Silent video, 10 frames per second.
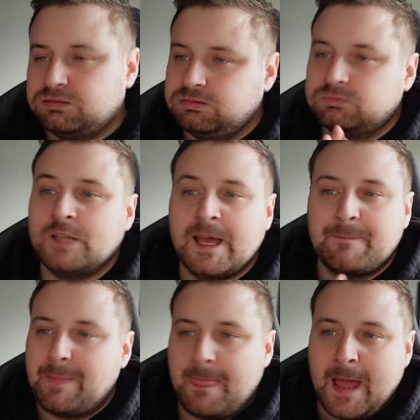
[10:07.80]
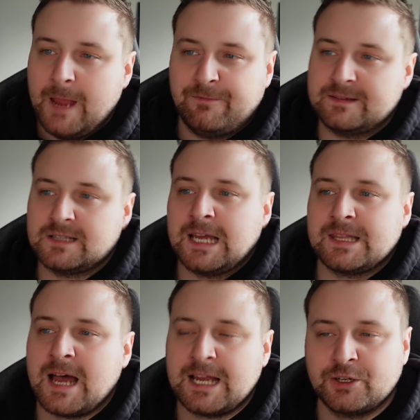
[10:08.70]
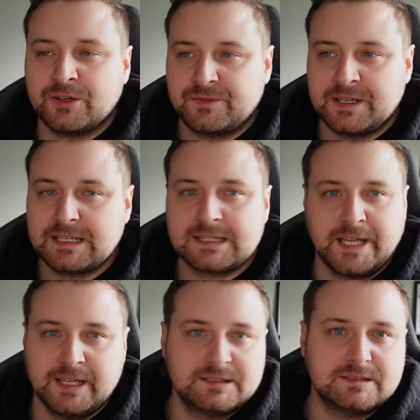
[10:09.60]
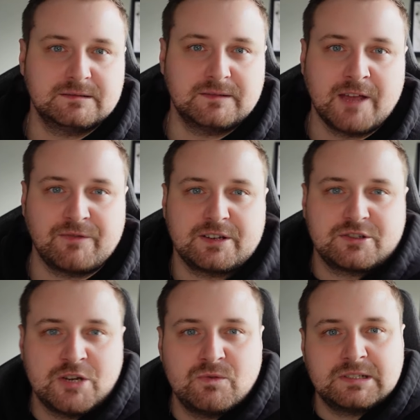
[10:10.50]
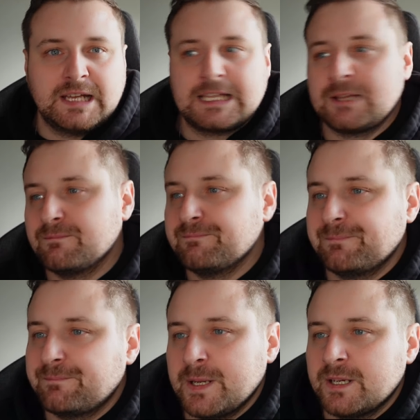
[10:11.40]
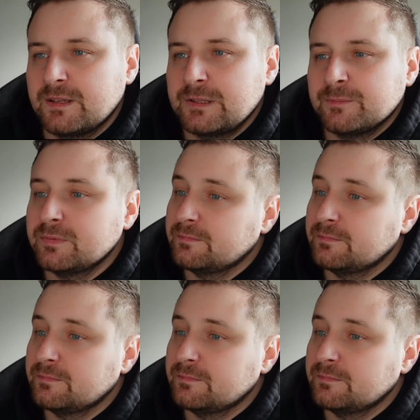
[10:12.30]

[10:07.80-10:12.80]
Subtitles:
Yeah, if he's like that, I don't think that FSG would like him being at the club.